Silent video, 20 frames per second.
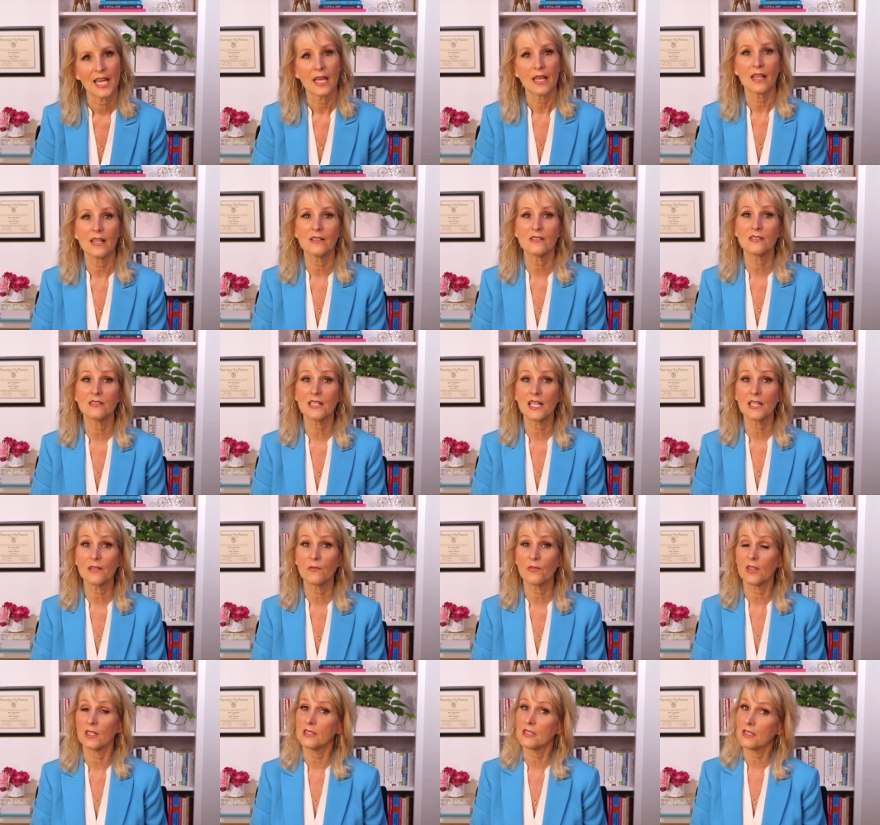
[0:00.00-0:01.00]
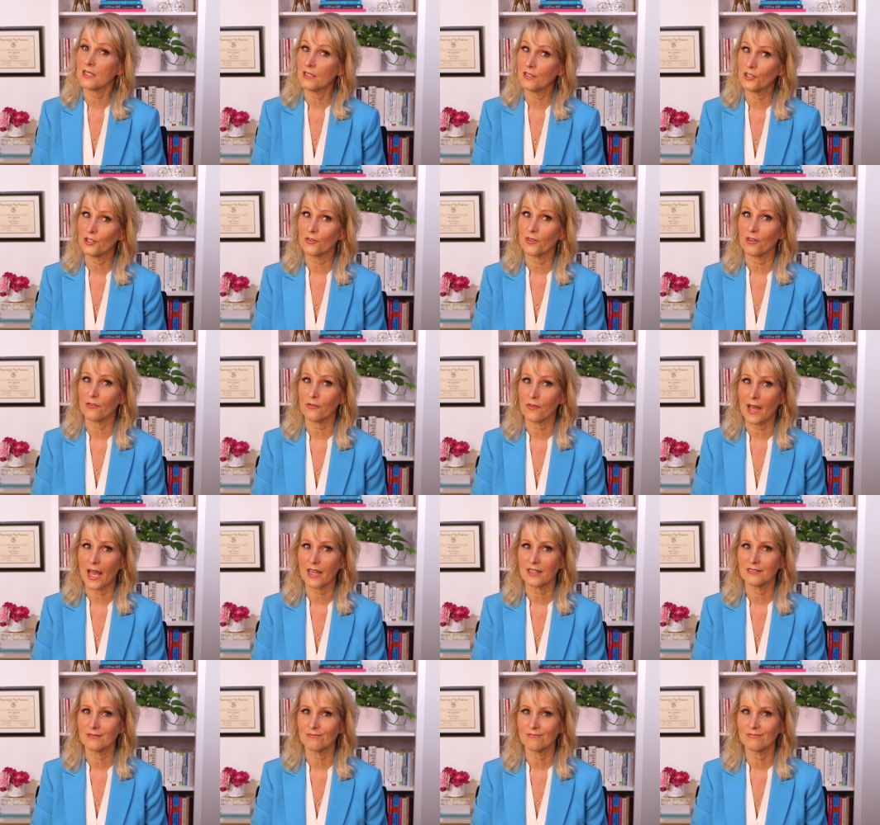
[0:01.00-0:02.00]
Instead of the Tinder
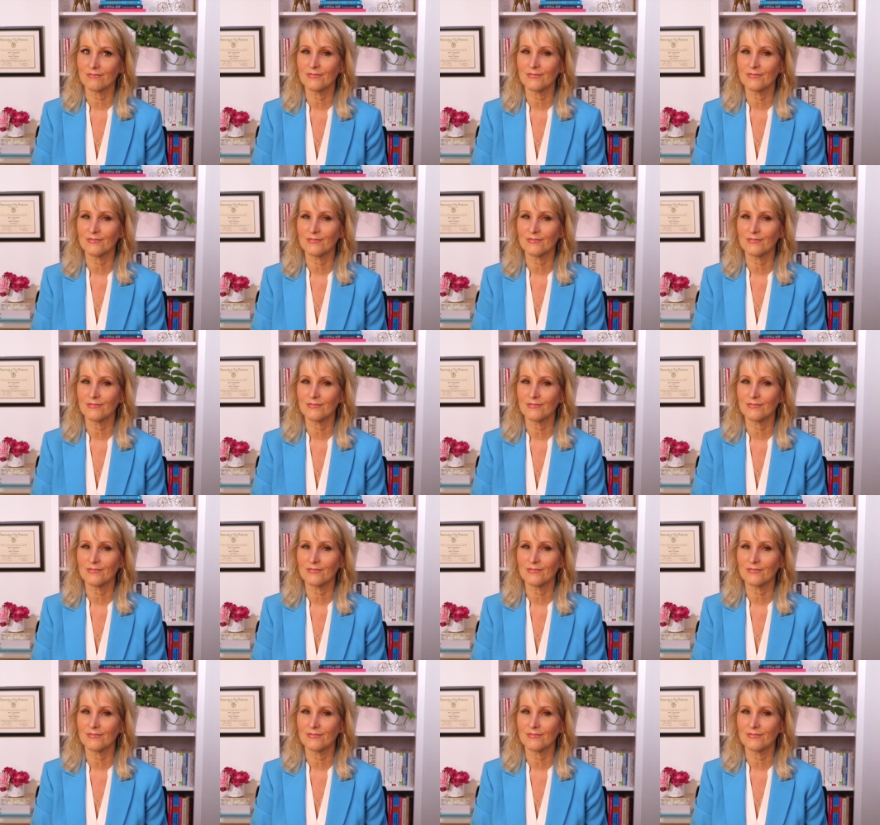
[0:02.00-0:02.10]
effect,